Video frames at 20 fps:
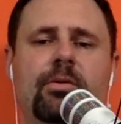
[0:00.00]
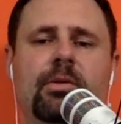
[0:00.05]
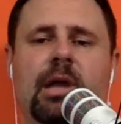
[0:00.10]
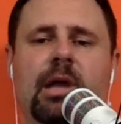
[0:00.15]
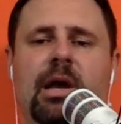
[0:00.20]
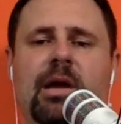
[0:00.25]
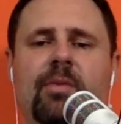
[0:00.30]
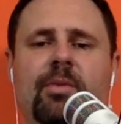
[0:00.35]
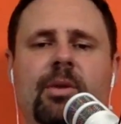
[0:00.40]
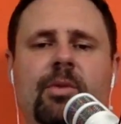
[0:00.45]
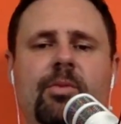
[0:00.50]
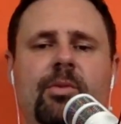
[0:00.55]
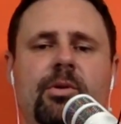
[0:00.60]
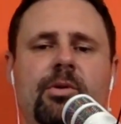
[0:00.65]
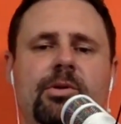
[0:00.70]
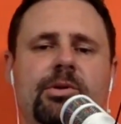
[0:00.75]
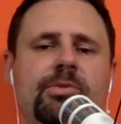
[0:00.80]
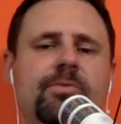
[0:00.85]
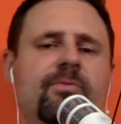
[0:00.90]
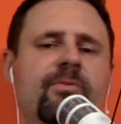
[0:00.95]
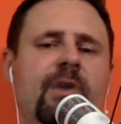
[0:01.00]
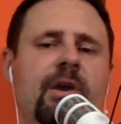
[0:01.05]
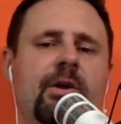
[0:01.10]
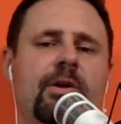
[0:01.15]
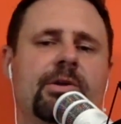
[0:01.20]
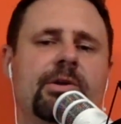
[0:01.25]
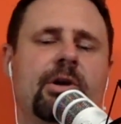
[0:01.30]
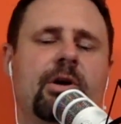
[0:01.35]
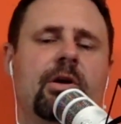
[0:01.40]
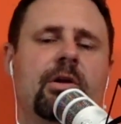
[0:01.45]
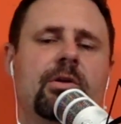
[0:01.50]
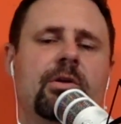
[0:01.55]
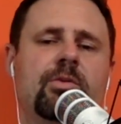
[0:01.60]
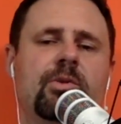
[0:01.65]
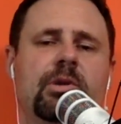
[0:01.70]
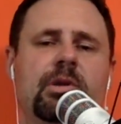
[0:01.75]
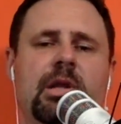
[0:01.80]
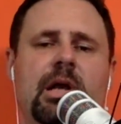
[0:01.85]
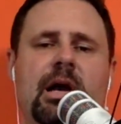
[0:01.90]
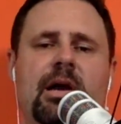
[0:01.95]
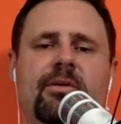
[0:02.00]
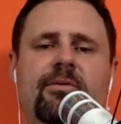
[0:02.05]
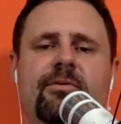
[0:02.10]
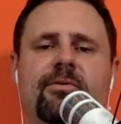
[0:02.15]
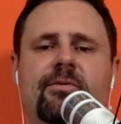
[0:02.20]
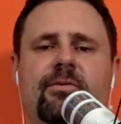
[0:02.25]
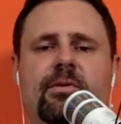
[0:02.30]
a lot of people are very tall in real life.